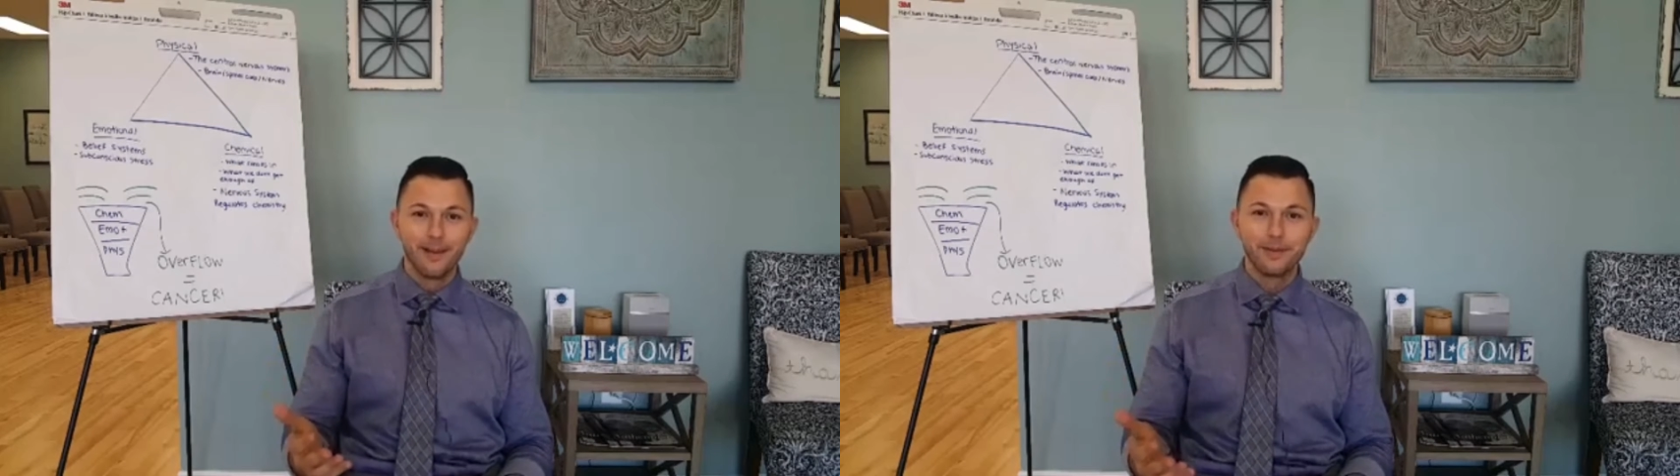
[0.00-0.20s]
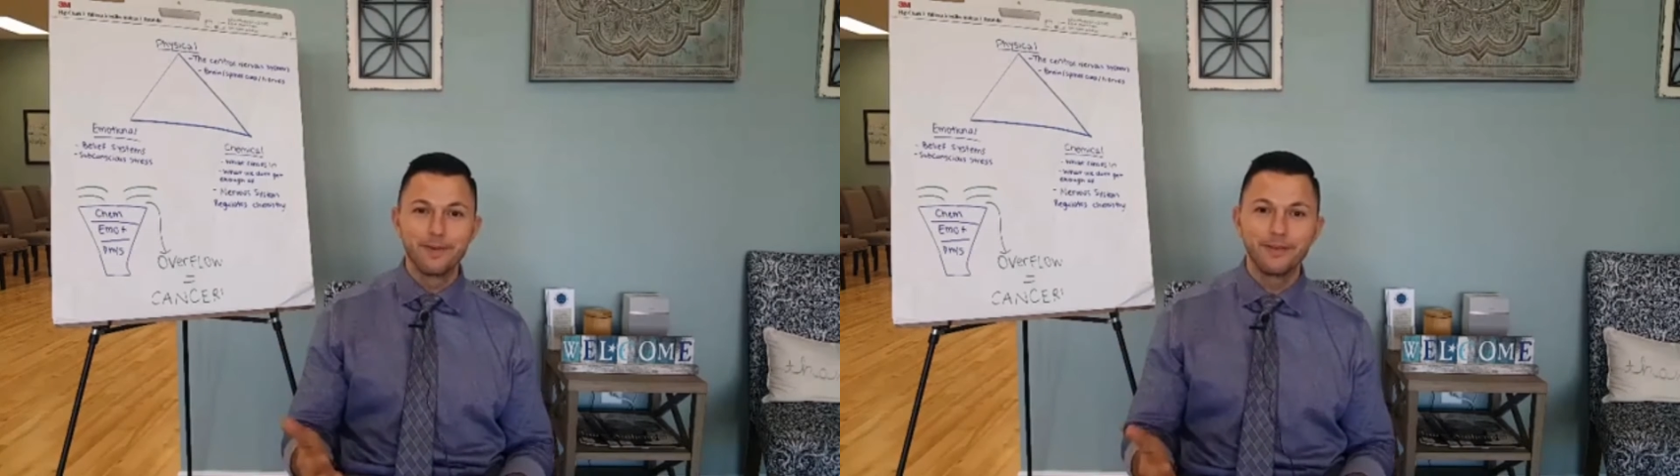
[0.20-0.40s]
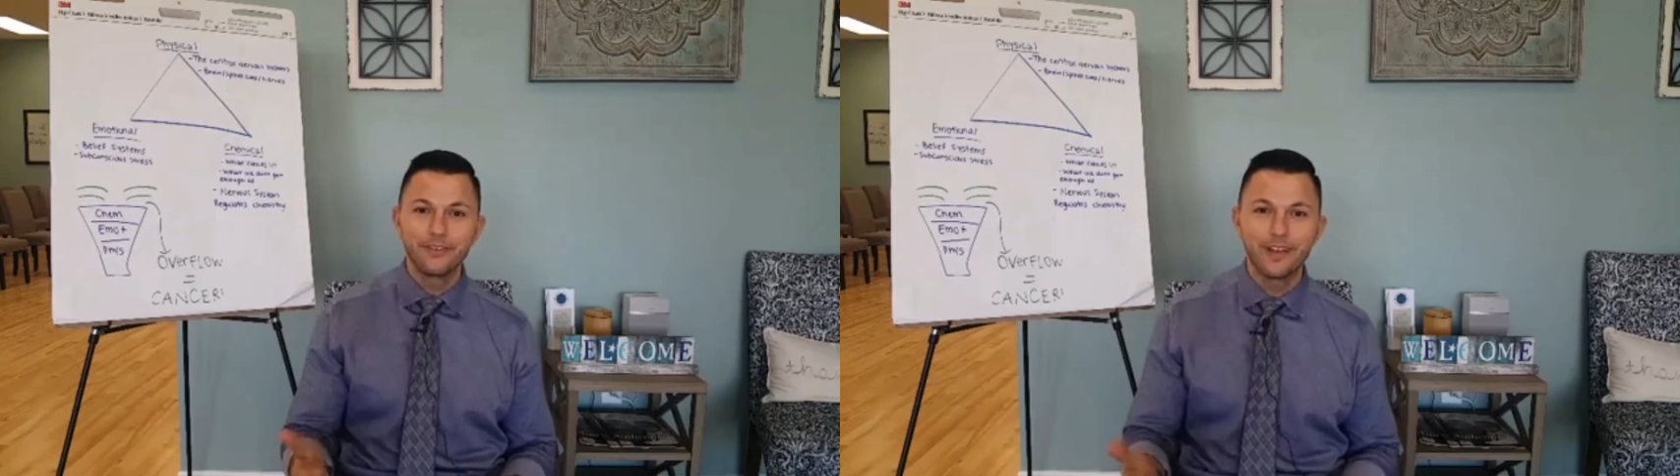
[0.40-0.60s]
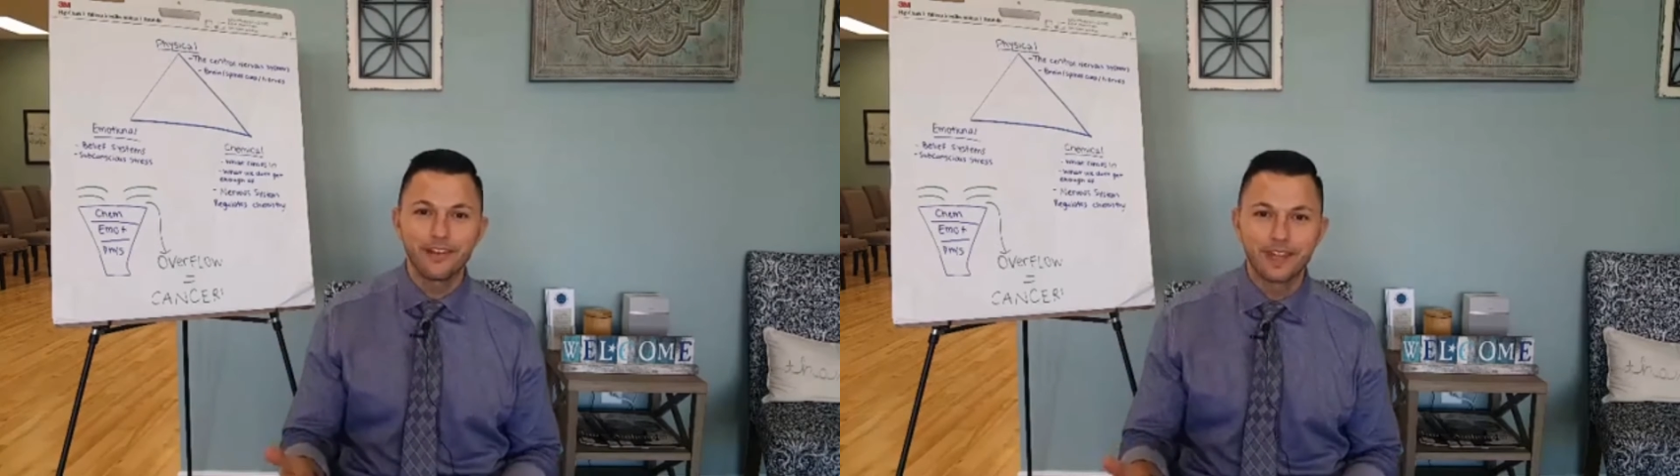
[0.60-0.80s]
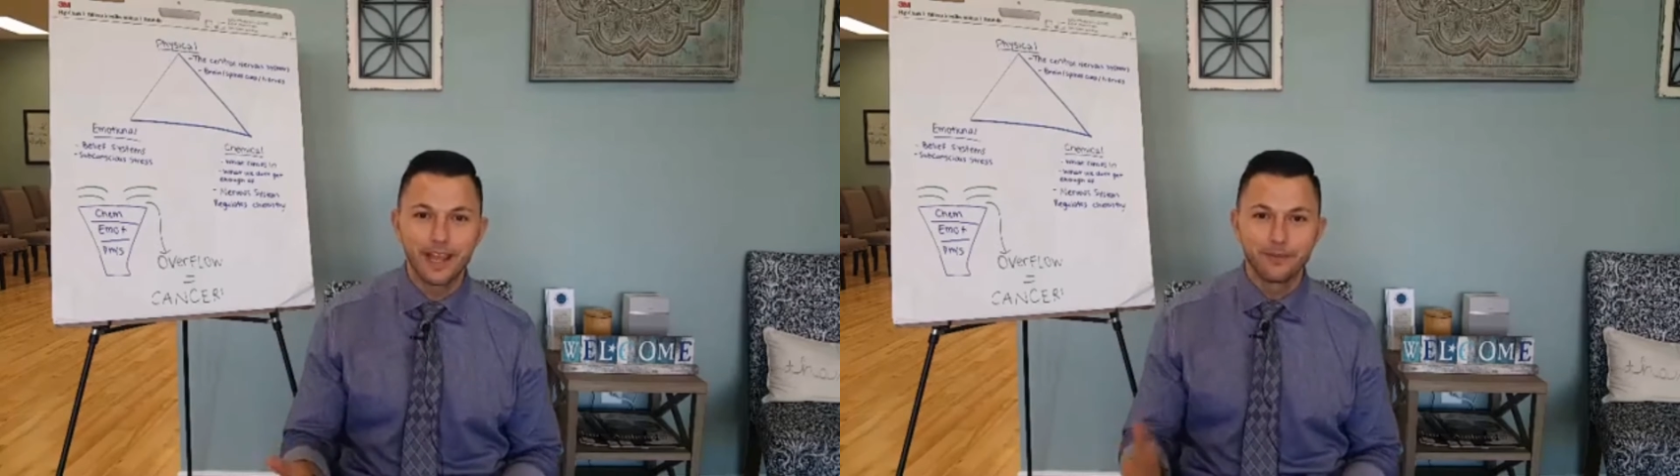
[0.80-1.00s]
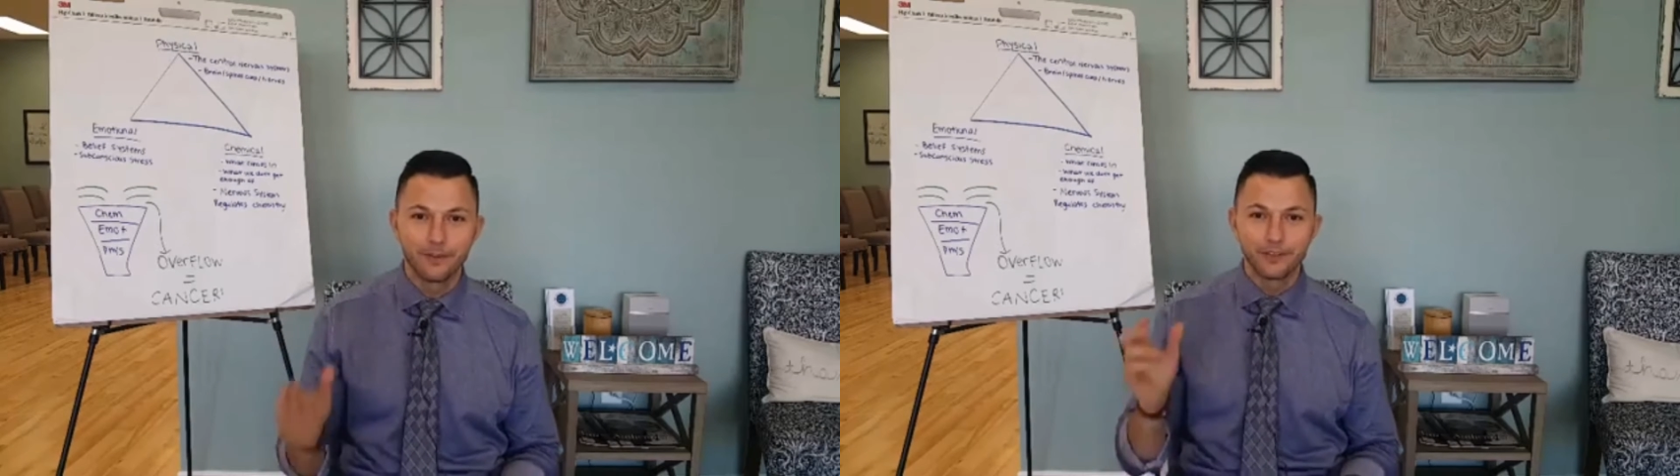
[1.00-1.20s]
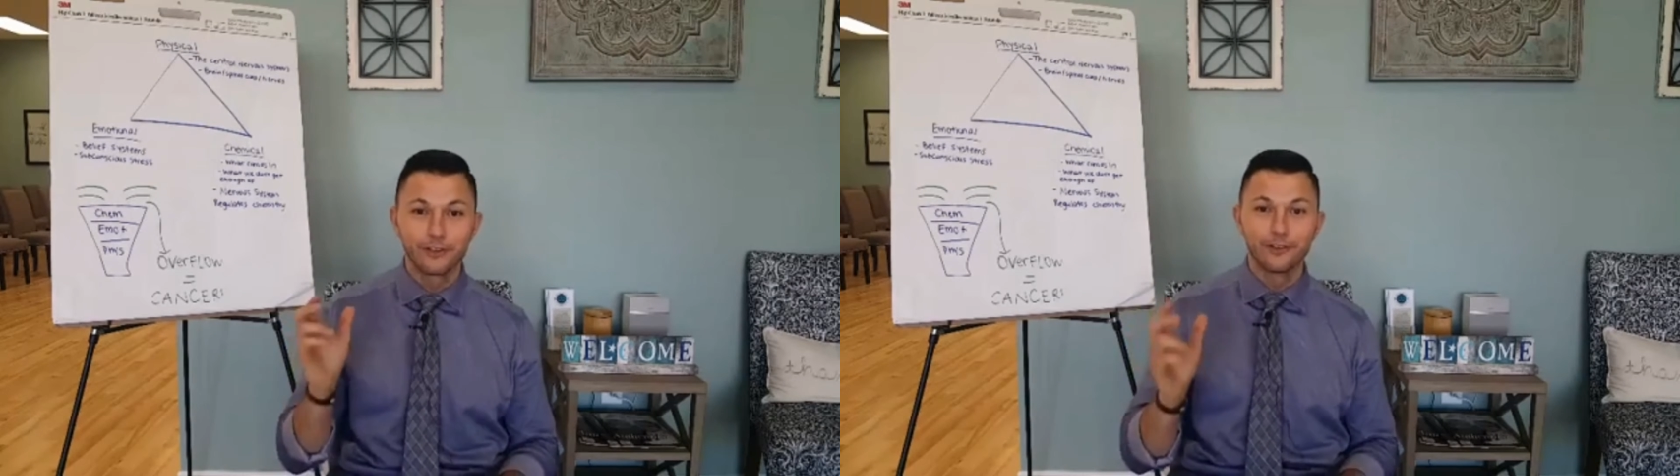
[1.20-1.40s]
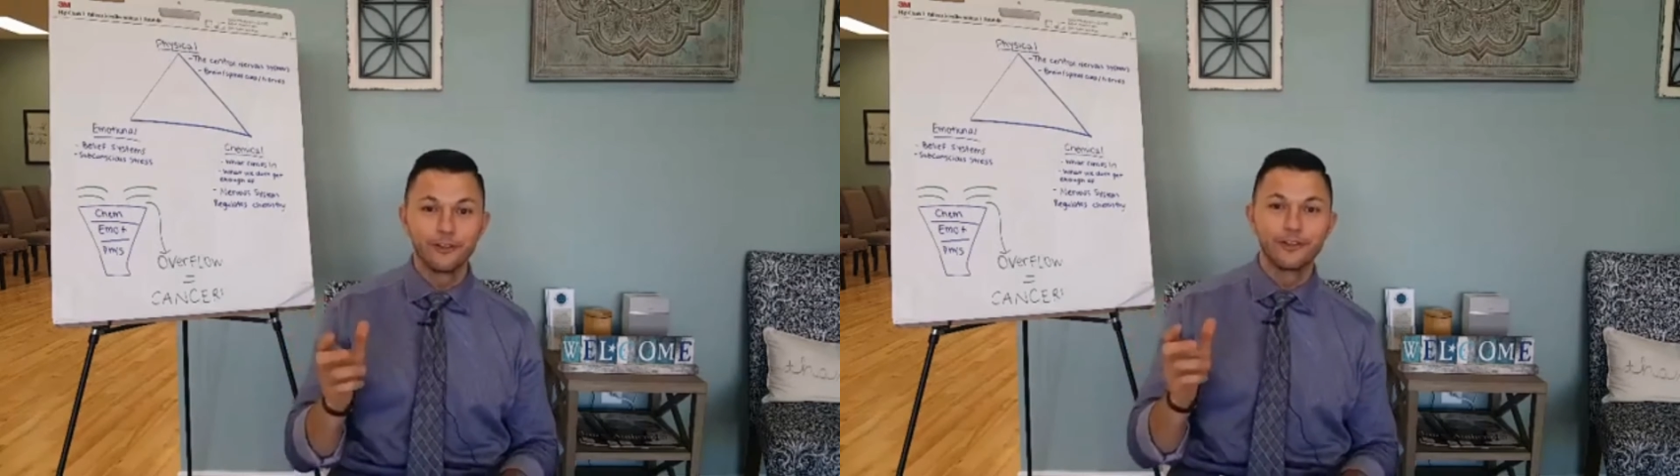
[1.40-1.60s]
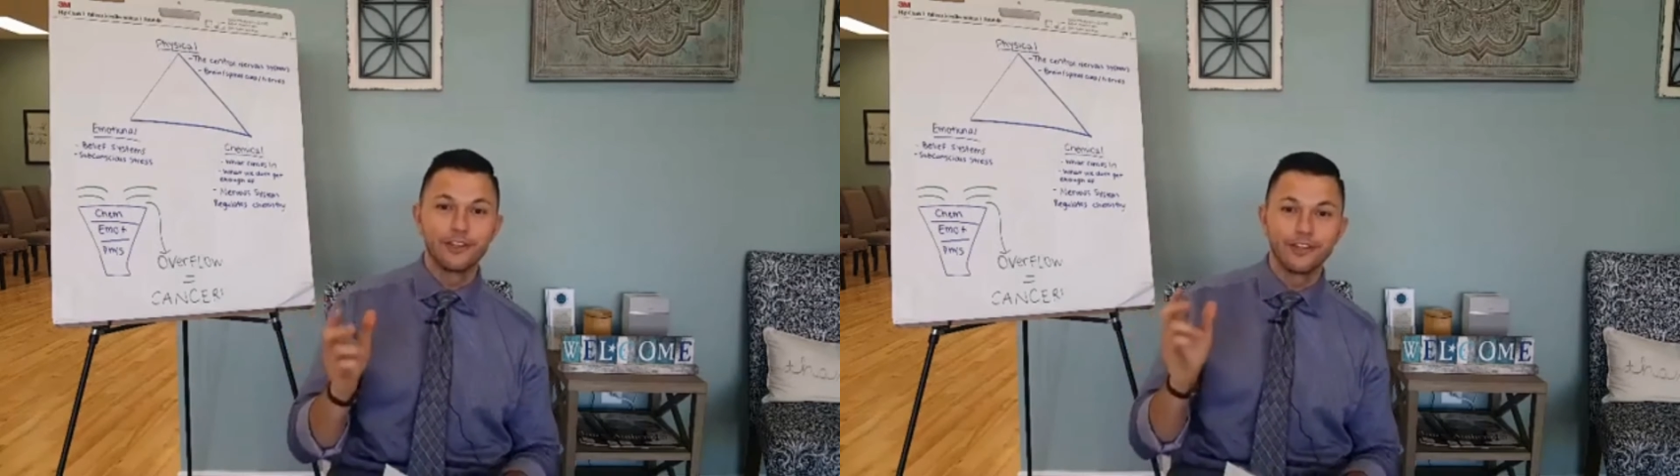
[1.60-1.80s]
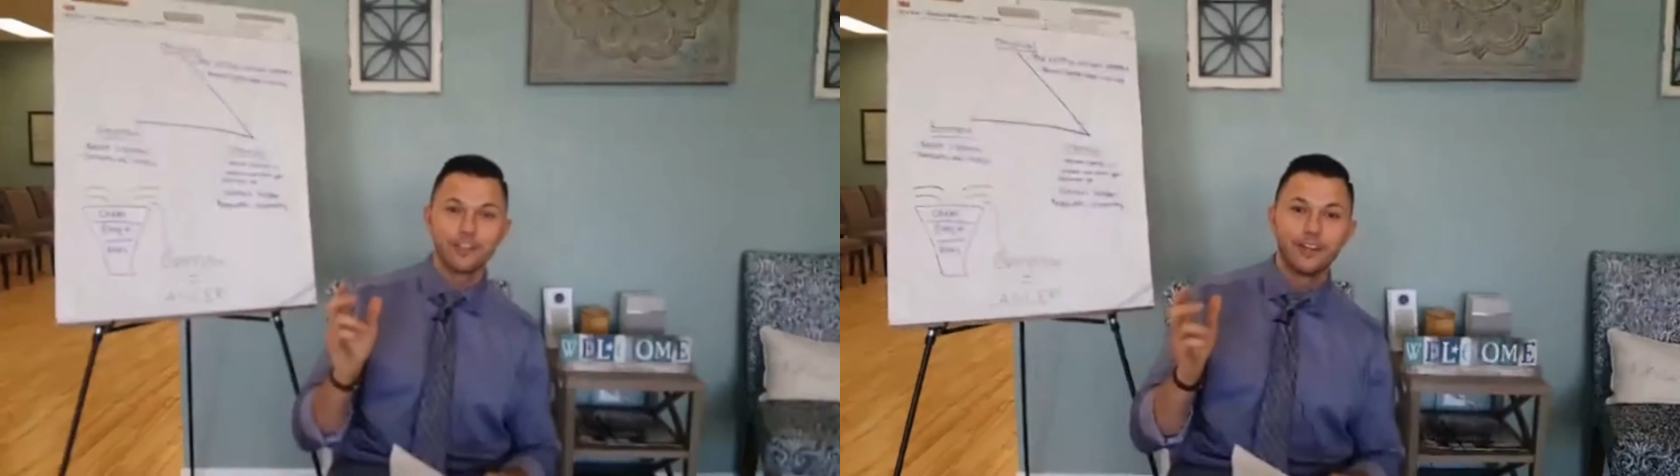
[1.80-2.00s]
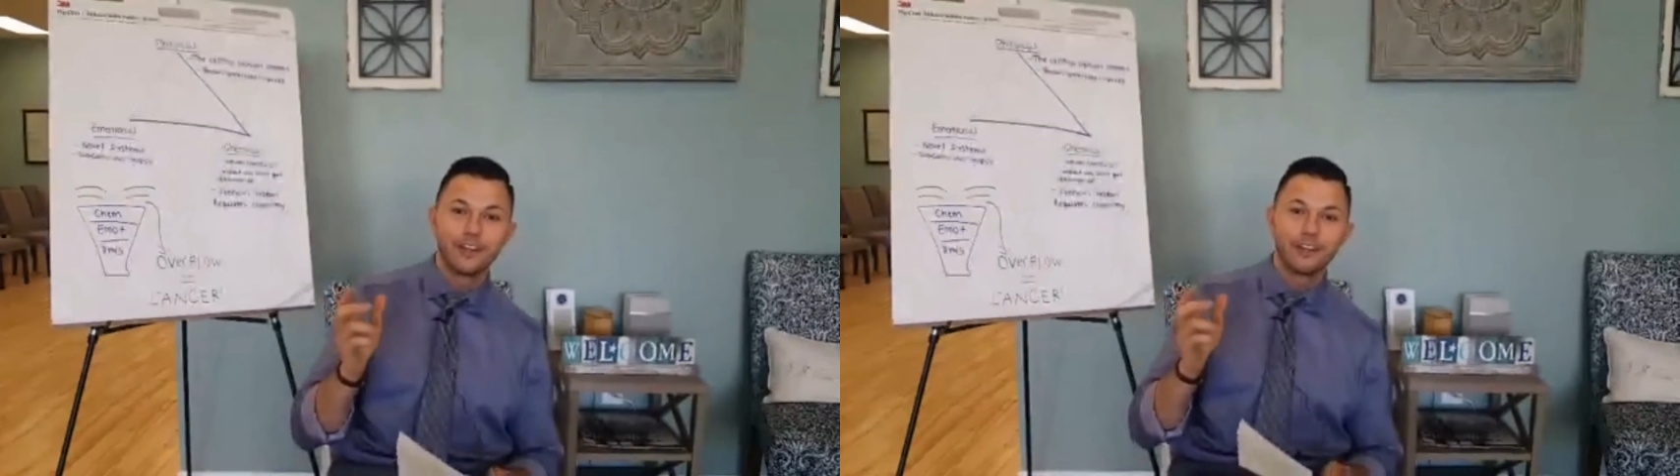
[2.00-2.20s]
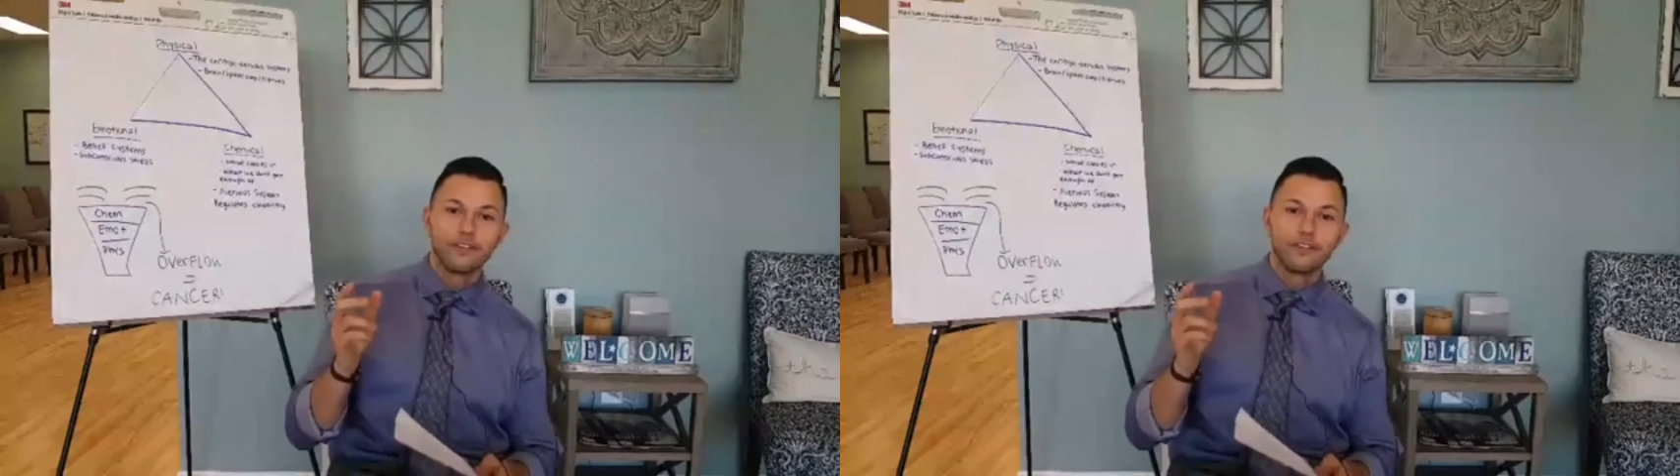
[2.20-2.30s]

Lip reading: I mean, maybe if you have cable and you're glued to the